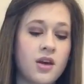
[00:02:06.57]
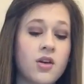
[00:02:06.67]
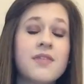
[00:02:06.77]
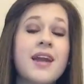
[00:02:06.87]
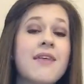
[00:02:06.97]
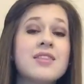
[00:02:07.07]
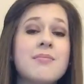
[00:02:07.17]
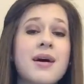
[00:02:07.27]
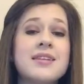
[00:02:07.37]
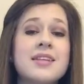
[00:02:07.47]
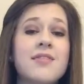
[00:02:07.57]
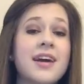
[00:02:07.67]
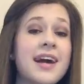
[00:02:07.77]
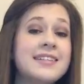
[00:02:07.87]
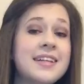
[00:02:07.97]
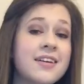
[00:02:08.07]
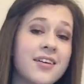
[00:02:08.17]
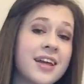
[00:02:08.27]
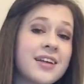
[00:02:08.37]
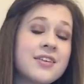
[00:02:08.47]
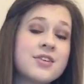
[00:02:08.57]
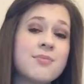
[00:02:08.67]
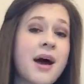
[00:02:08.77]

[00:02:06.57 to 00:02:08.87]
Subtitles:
or even having the mindset of I did it on English,